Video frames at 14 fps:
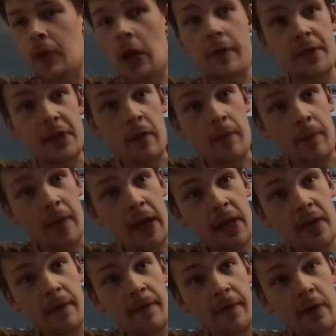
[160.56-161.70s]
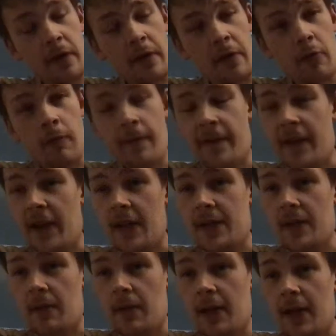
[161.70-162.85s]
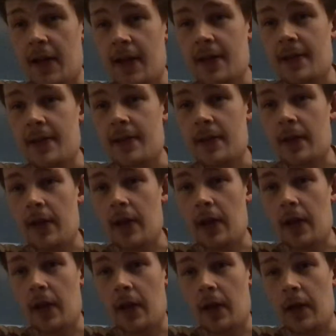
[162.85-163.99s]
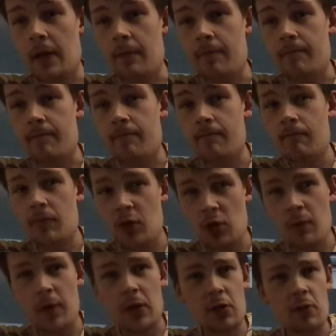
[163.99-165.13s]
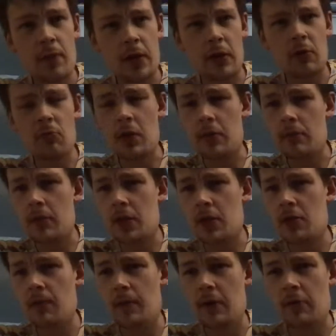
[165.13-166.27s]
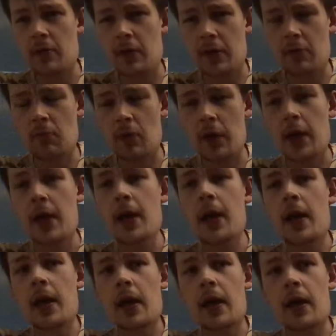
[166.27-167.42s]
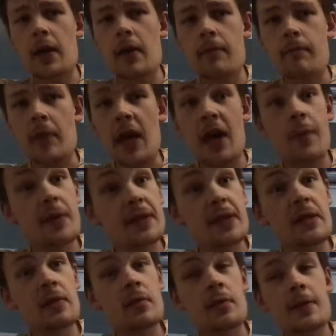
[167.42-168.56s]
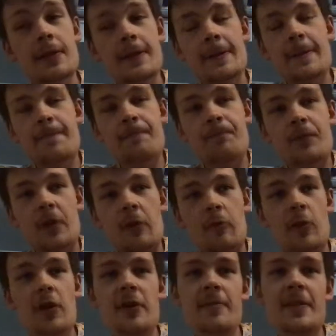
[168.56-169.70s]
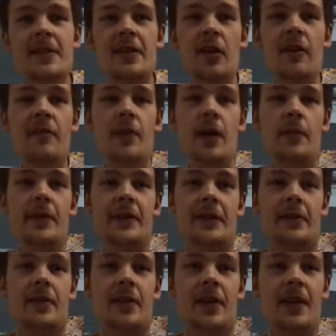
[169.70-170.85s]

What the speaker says: Obviously coming back in front of their home fans at the weekends, should be a good one. It should be a really good one. Aberdeen. Where do we start from Aberdeen?